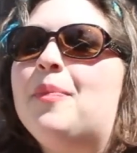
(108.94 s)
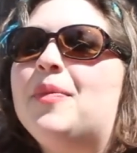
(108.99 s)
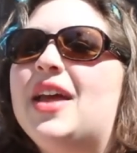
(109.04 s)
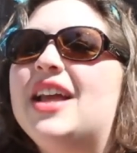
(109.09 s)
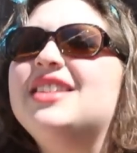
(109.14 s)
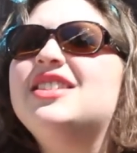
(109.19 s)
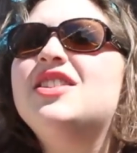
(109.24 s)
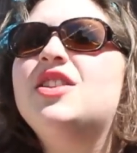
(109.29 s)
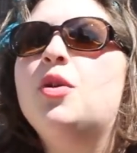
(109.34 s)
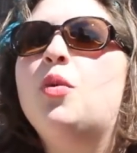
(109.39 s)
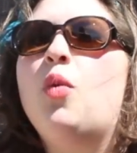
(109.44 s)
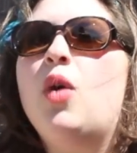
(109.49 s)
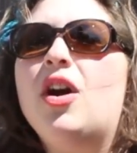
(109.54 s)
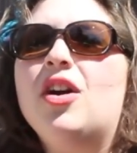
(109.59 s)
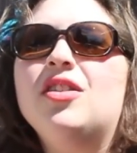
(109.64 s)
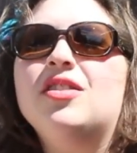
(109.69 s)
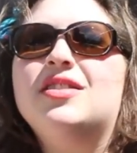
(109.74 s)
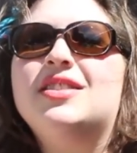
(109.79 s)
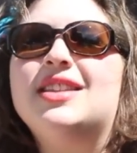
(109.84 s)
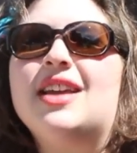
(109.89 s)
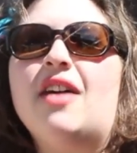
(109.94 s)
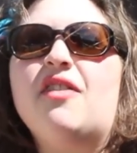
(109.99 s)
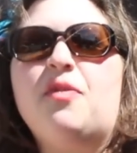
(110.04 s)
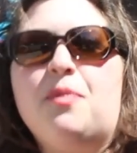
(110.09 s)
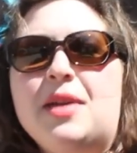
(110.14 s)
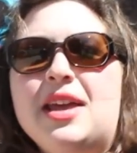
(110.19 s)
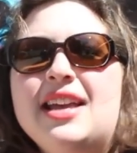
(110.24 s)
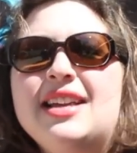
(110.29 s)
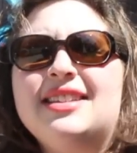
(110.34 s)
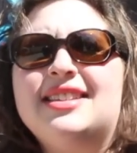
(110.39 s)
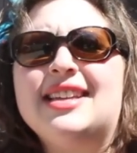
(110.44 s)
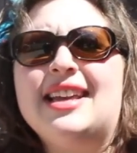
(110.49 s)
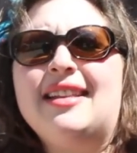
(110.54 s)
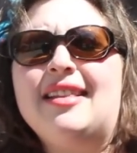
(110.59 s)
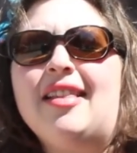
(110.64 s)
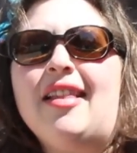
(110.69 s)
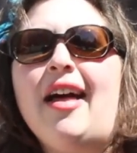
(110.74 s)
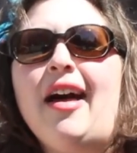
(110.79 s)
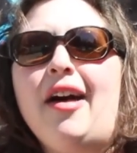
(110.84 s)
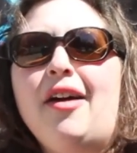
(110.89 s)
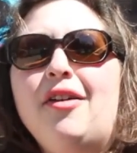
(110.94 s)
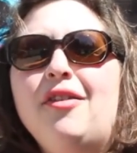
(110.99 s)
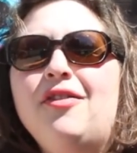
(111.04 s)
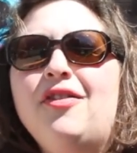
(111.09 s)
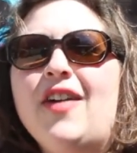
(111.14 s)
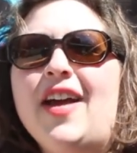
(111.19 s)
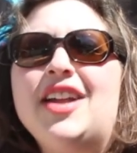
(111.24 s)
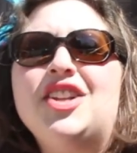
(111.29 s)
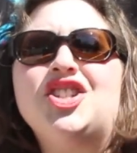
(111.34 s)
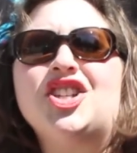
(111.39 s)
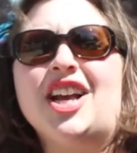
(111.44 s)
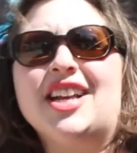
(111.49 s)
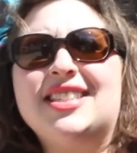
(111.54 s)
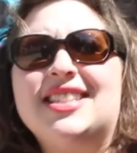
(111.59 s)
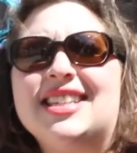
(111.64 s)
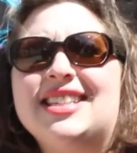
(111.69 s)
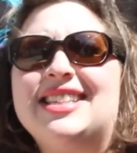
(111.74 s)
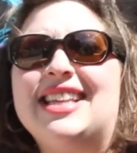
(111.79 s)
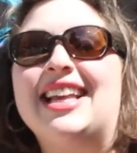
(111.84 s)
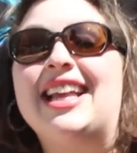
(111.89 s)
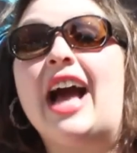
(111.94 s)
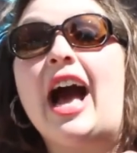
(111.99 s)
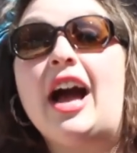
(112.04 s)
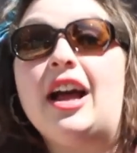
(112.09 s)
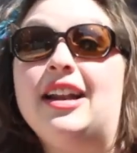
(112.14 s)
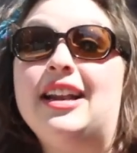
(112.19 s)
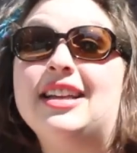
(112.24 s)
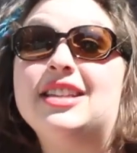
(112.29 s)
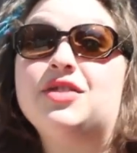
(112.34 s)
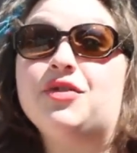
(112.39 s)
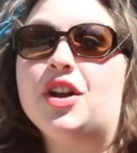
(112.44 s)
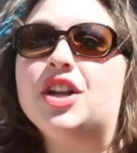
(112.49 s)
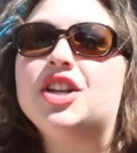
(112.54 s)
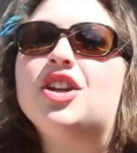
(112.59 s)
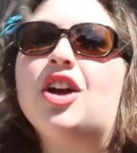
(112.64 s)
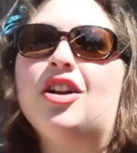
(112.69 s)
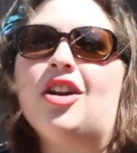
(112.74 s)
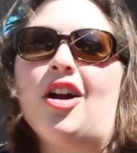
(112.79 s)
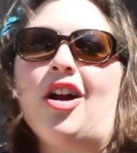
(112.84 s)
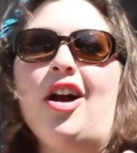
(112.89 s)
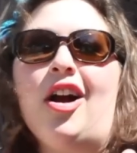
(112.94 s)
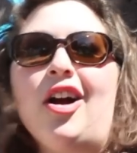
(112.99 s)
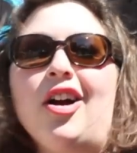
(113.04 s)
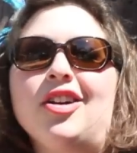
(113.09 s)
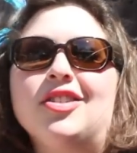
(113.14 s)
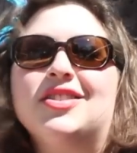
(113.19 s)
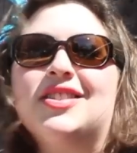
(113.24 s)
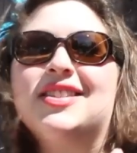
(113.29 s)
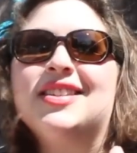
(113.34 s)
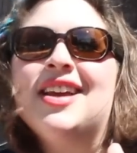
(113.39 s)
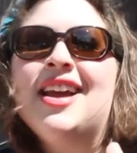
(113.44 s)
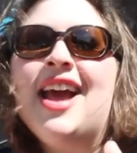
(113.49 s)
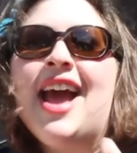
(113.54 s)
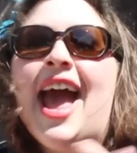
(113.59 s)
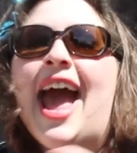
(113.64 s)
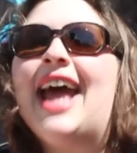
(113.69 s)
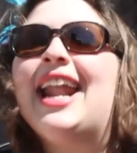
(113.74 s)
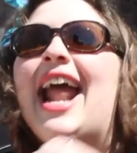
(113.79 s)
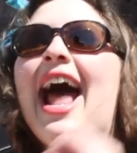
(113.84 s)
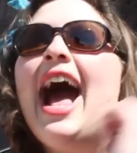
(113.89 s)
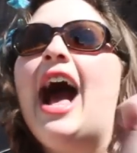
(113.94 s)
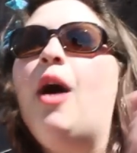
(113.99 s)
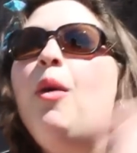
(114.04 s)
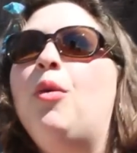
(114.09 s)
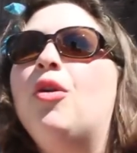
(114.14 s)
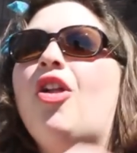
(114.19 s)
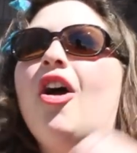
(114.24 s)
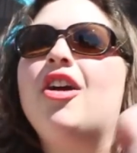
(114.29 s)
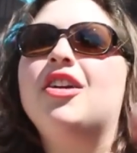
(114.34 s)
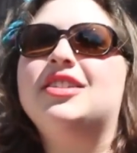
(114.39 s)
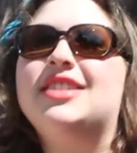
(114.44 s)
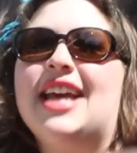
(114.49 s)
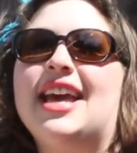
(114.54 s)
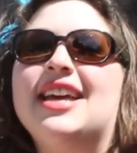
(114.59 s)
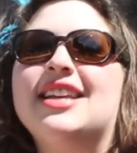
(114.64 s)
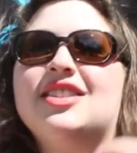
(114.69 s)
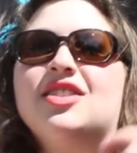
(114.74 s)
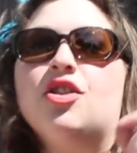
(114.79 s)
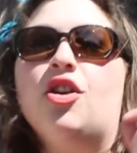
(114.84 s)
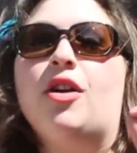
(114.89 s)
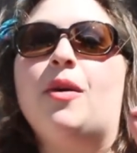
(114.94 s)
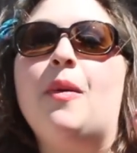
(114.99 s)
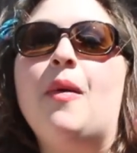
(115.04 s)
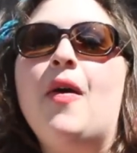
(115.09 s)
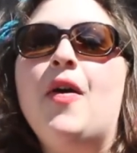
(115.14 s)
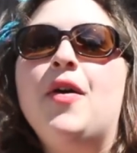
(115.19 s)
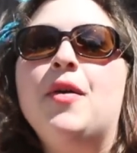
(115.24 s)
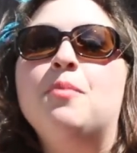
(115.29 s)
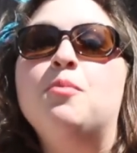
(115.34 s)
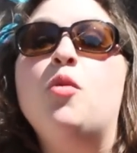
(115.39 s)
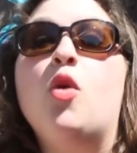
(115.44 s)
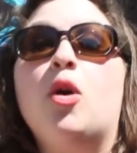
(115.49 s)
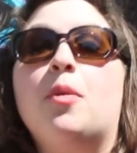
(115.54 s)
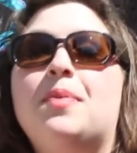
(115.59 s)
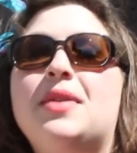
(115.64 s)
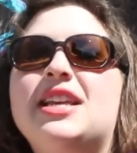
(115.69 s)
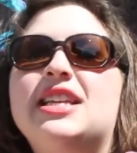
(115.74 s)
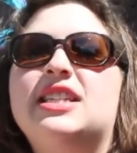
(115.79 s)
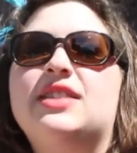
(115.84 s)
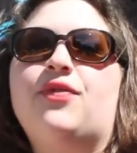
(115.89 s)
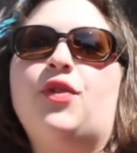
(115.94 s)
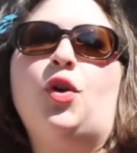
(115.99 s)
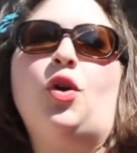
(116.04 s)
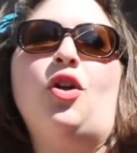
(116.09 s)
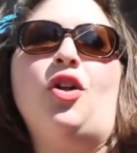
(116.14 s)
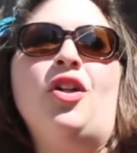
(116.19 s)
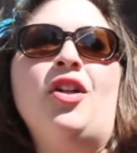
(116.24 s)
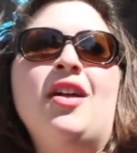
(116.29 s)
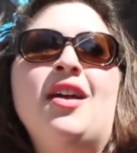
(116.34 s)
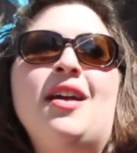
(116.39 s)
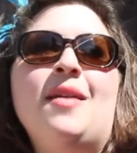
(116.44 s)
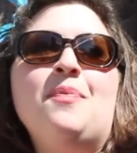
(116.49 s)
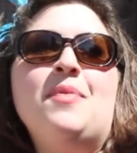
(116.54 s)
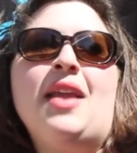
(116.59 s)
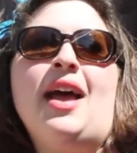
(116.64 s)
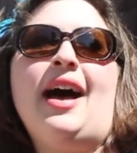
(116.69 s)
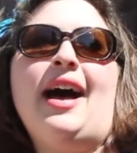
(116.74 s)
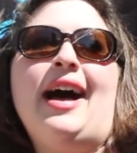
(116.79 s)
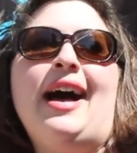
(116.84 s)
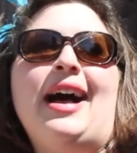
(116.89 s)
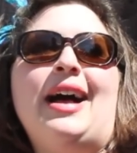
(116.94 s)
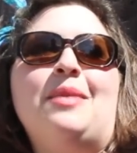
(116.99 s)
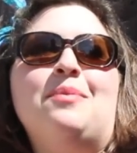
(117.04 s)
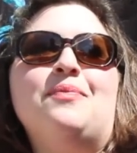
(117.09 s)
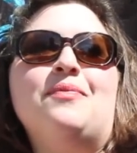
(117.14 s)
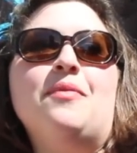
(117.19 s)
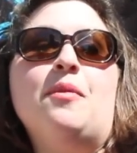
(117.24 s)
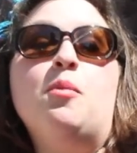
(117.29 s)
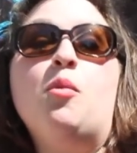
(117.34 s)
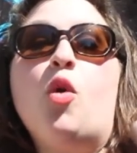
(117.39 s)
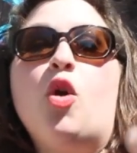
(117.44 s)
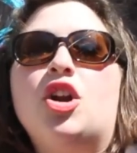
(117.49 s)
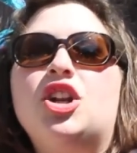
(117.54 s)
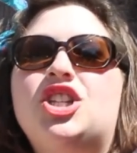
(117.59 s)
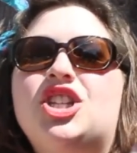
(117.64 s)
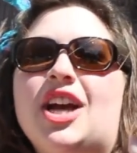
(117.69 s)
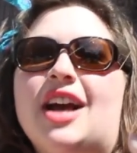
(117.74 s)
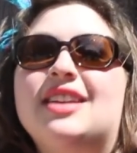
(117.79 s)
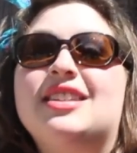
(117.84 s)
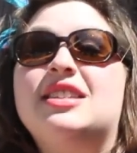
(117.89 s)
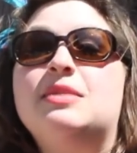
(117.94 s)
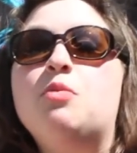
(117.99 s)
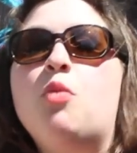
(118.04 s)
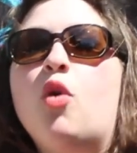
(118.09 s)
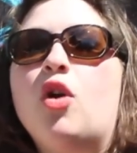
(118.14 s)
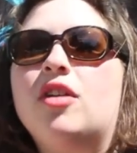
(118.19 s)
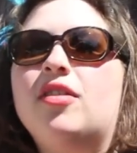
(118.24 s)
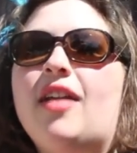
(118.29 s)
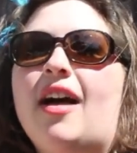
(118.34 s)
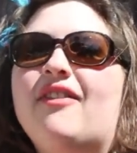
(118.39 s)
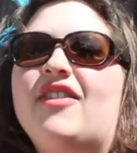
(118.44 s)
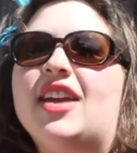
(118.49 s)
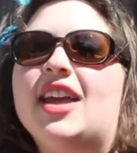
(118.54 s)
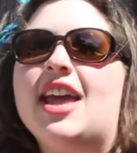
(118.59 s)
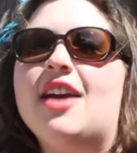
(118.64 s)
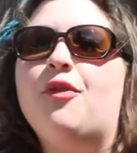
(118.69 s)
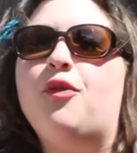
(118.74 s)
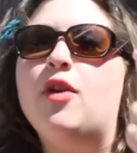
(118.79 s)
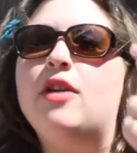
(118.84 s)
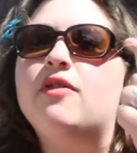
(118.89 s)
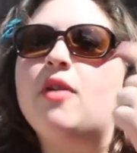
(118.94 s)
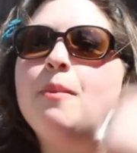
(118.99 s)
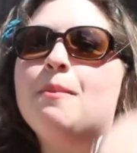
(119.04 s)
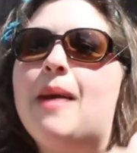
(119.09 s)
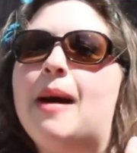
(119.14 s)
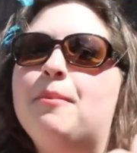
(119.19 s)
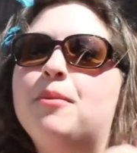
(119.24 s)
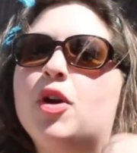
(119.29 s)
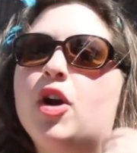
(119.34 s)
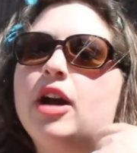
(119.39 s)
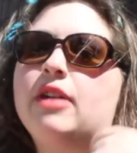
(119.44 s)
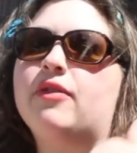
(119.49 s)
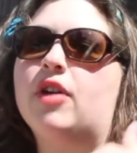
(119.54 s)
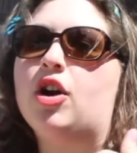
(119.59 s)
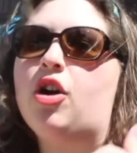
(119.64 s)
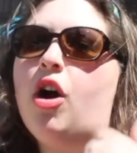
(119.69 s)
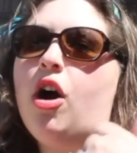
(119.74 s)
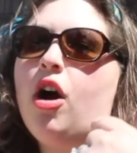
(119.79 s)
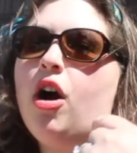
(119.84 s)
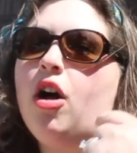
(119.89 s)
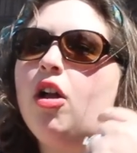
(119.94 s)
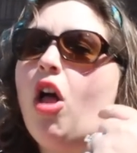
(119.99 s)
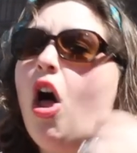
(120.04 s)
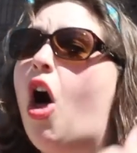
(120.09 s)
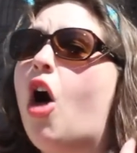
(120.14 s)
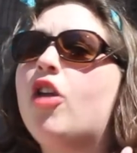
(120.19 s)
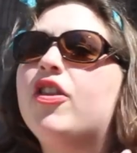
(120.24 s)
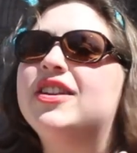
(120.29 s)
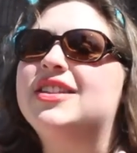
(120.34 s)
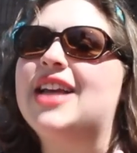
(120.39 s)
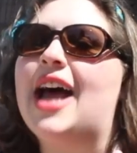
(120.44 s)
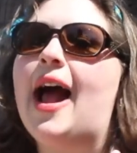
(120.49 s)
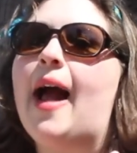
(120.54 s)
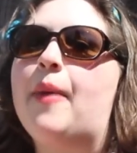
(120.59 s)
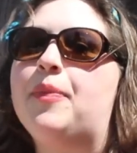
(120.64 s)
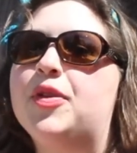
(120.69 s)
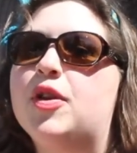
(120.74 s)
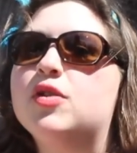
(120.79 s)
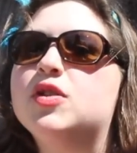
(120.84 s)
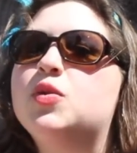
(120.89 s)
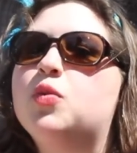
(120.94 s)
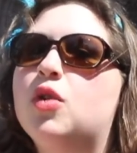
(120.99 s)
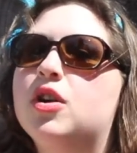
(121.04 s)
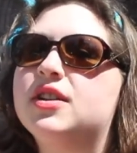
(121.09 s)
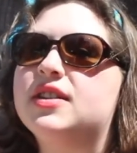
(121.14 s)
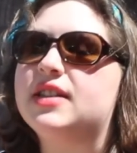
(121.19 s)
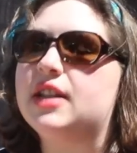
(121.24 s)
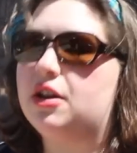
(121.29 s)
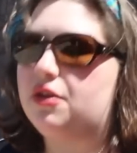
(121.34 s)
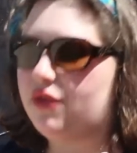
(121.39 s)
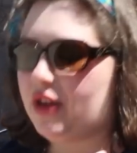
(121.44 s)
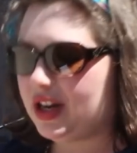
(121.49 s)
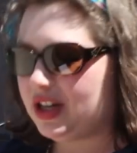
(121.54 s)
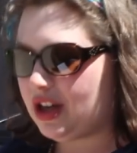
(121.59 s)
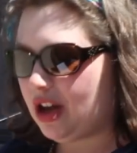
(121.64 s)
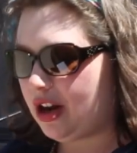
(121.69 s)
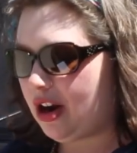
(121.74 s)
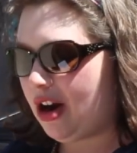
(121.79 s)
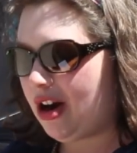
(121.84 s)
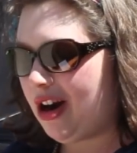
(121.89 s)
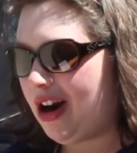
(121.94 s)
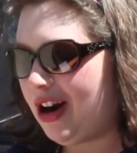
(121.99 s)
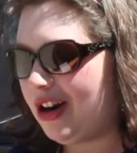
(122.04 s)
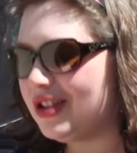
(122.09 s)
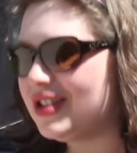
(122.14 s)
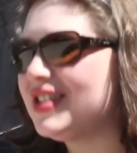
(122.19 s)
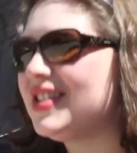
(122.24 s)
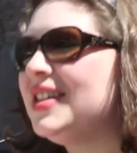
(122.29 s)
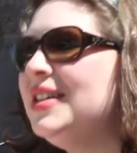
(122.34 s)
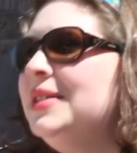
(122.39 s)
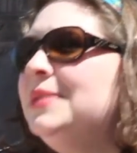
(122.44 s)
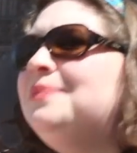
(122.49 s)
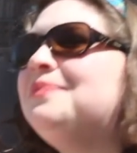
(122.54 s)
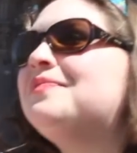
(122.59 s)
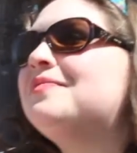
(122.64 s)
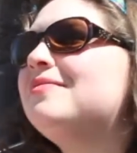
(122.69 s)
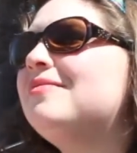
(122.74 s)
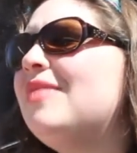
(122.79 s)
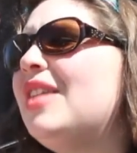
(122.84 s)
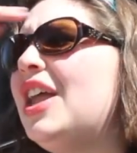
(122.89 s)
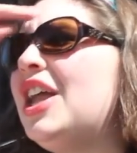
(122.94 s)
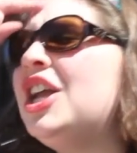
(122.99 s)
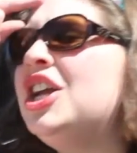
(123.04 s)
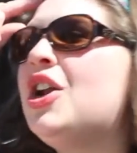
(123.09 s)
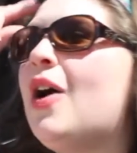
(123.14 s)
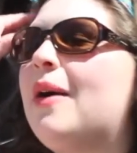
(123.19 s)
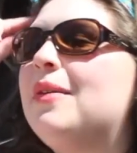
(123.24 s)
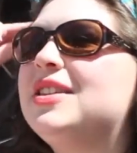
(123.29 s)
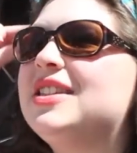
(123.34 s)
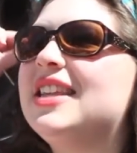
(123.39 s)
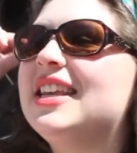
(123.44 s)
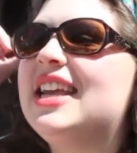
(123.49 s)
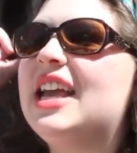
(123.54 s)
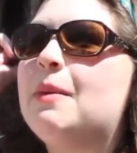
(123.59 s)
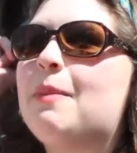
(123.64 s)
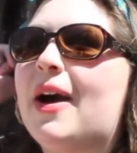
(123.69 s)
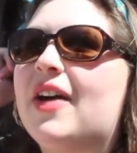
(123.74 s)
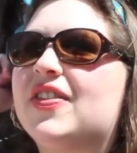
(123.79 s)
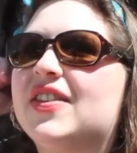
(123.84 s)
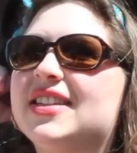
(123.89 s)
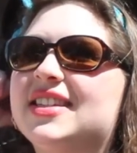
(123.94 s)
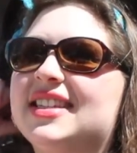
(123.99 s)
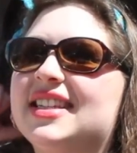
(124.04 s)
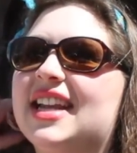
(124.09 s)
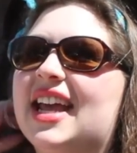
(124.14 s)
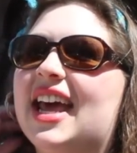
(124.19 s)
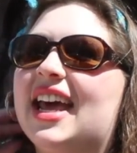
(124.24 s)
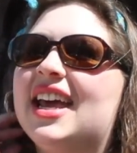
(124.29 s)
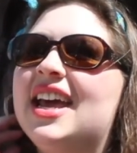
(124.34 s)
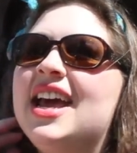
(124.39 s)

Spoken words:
It's the words of peace and love and justice that God has written on our hearts. And how will our days look more peaceful, more just, more loving if we remember and recall all the time those words that are written on our hearts. You know, I was thinking about this today.